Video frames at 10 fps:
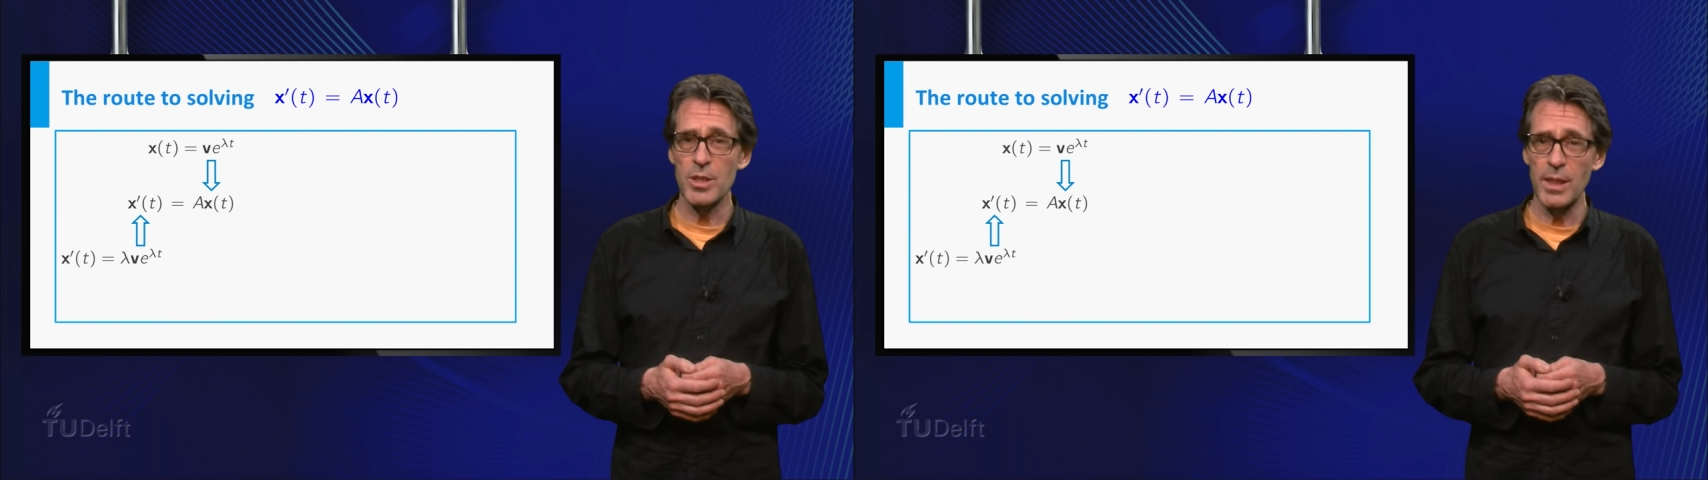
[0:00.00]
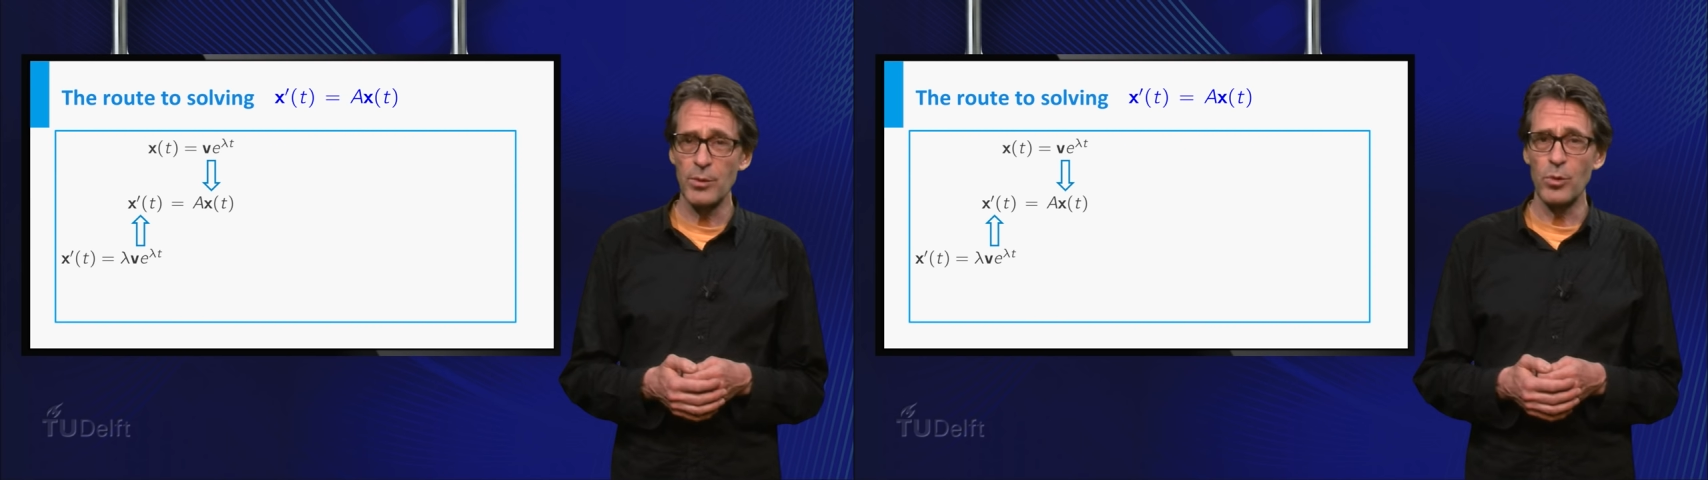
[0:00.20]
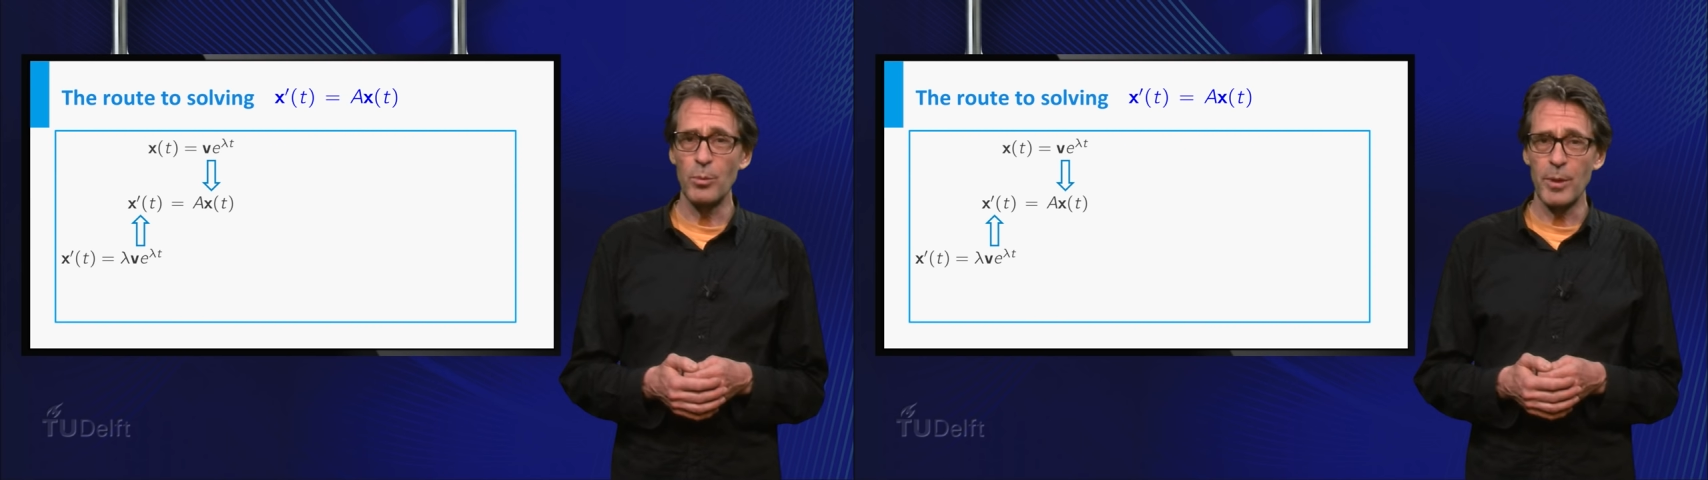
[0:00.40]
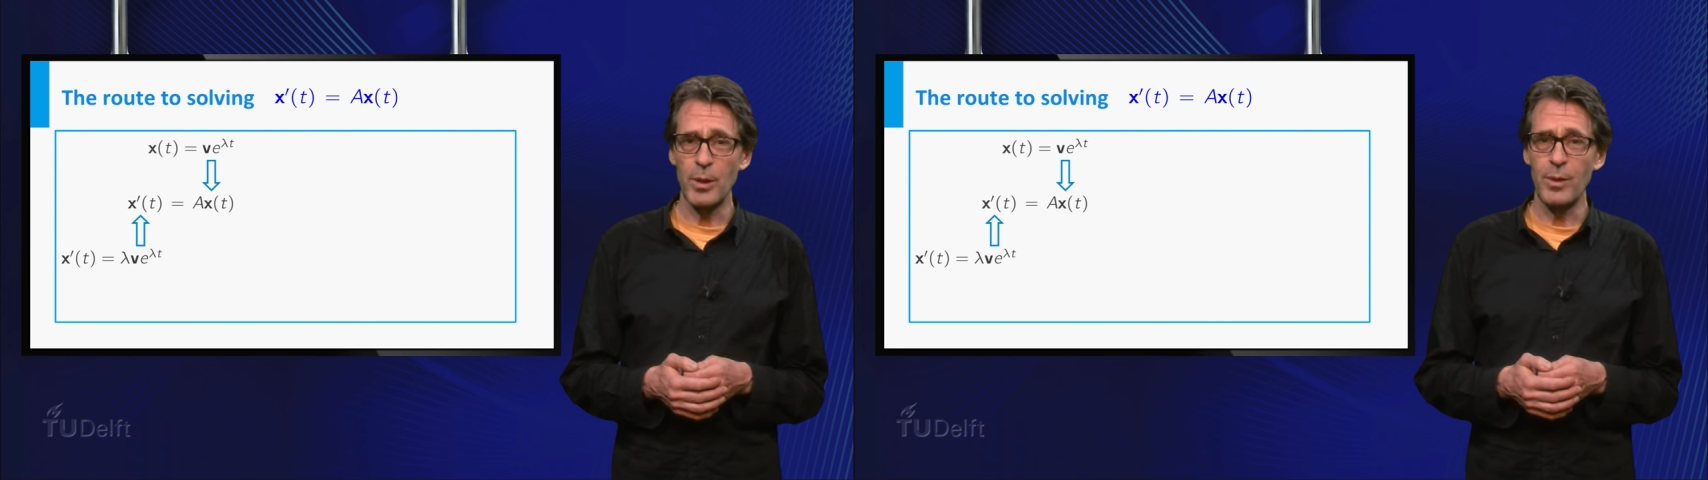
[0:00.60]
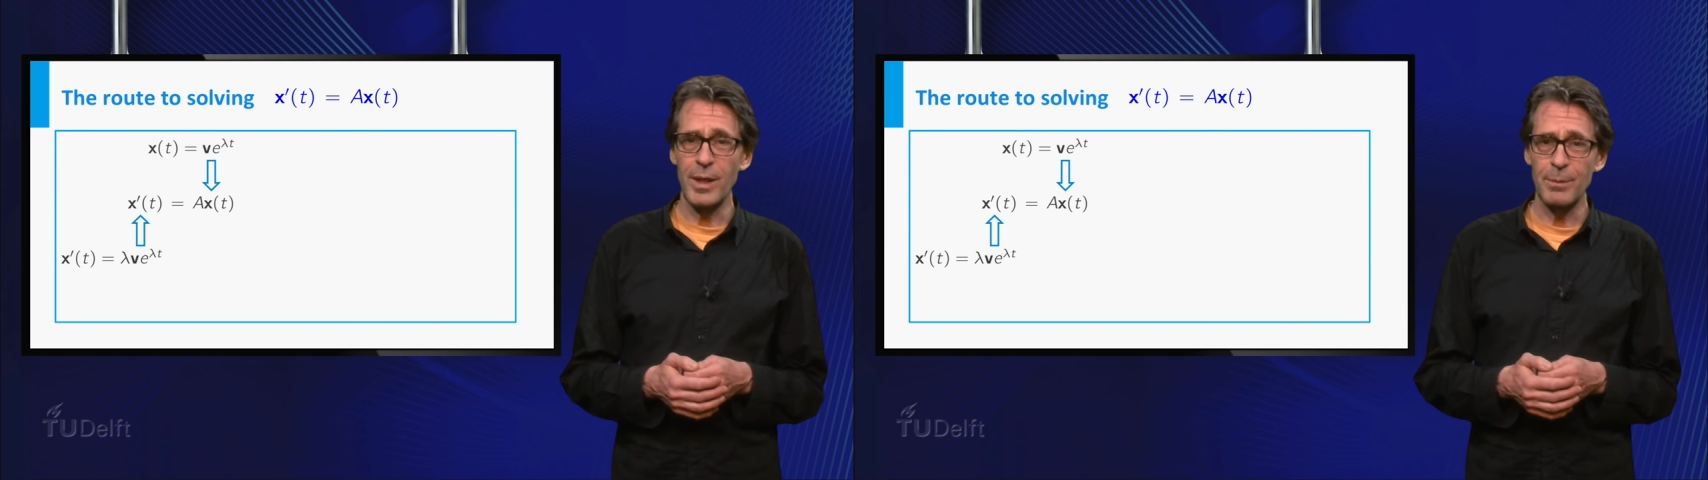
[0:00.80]
e to the
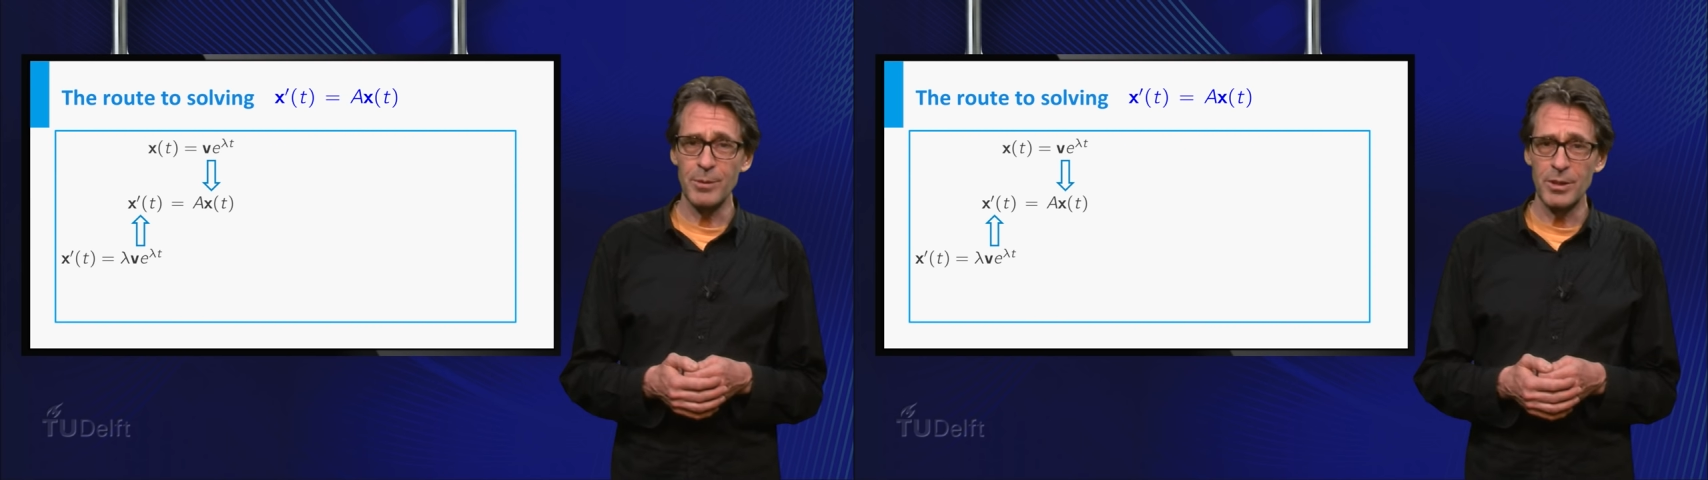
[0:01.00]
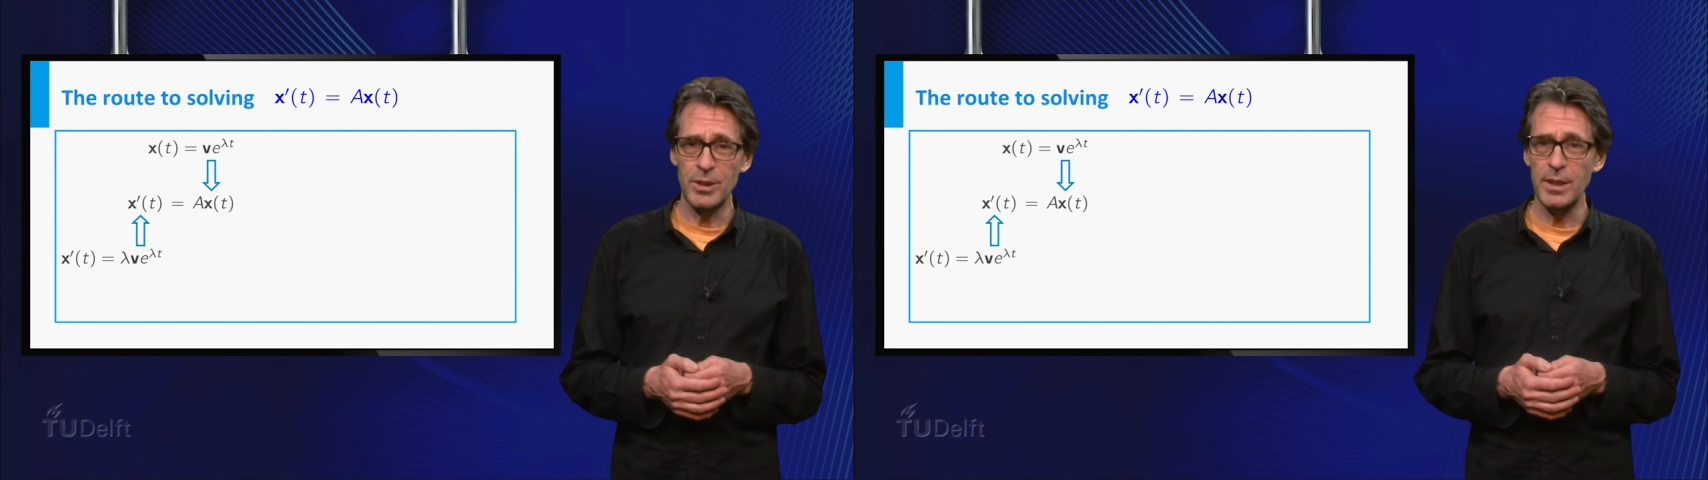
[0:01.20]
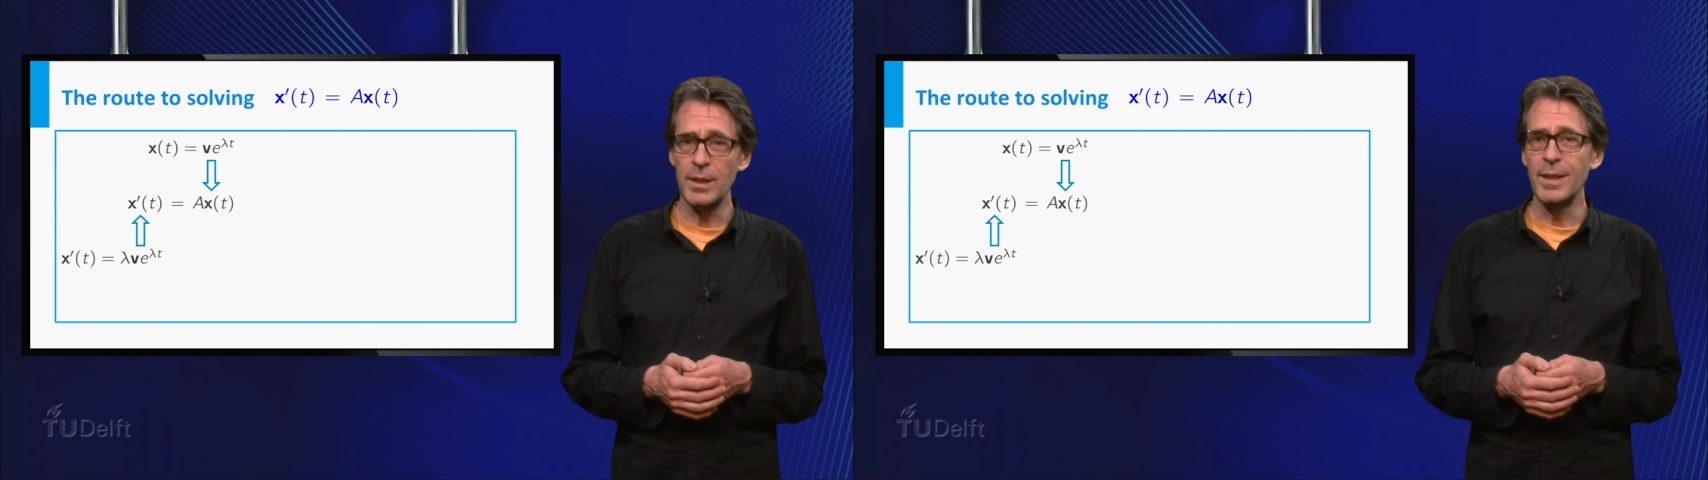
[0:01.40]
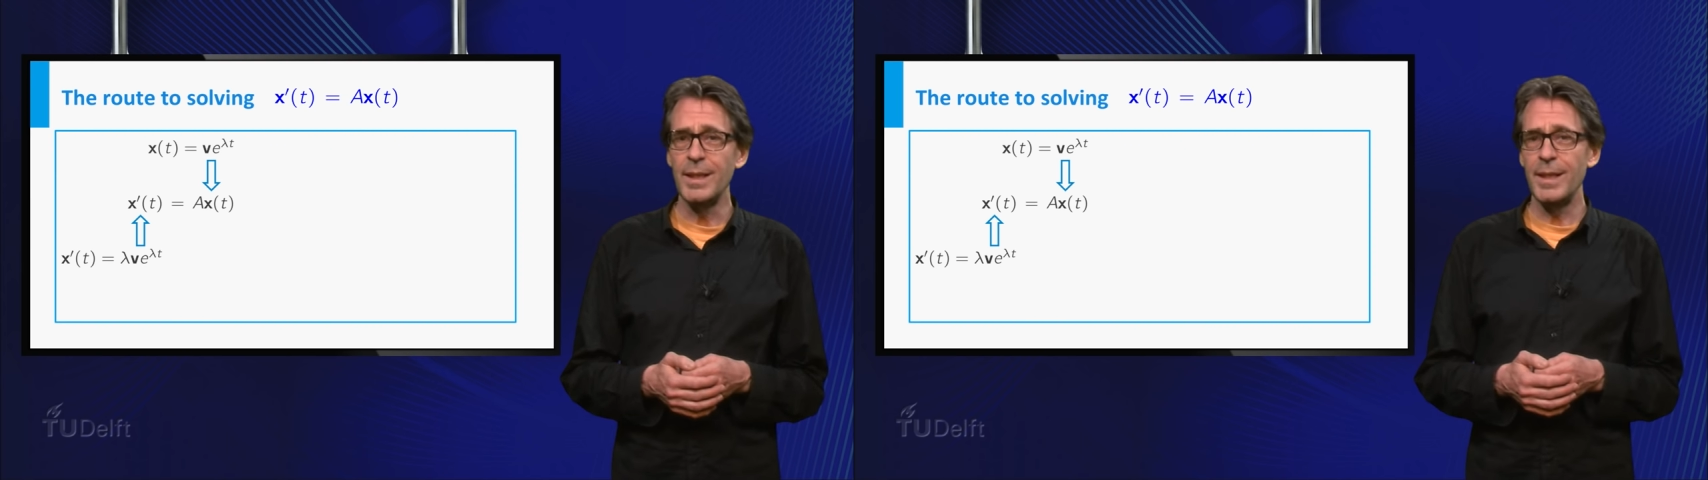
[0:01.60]
power lambda t